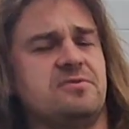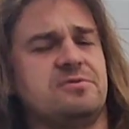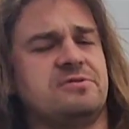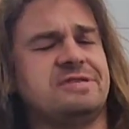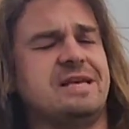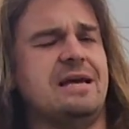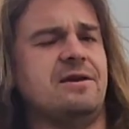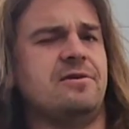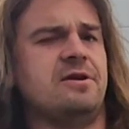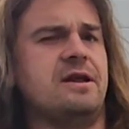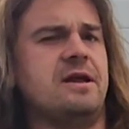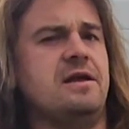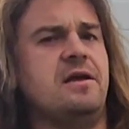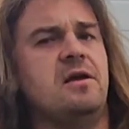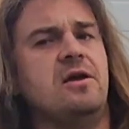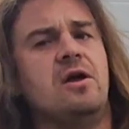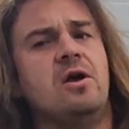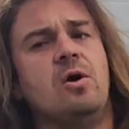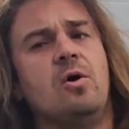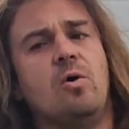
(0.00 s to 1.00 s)
Saturday,
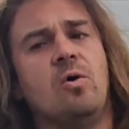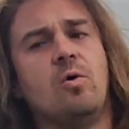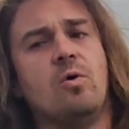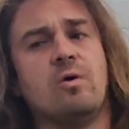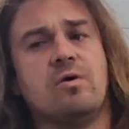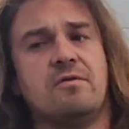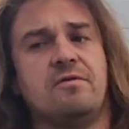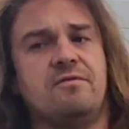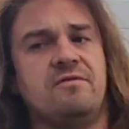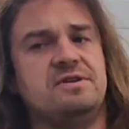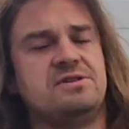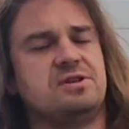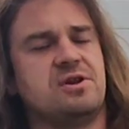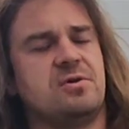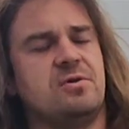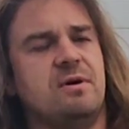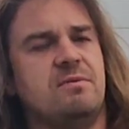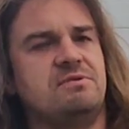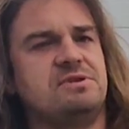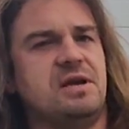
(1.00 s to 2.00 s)
or visit our
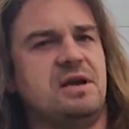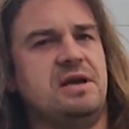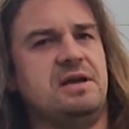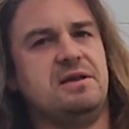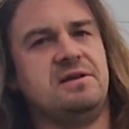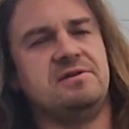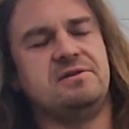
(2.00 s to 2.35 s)
website,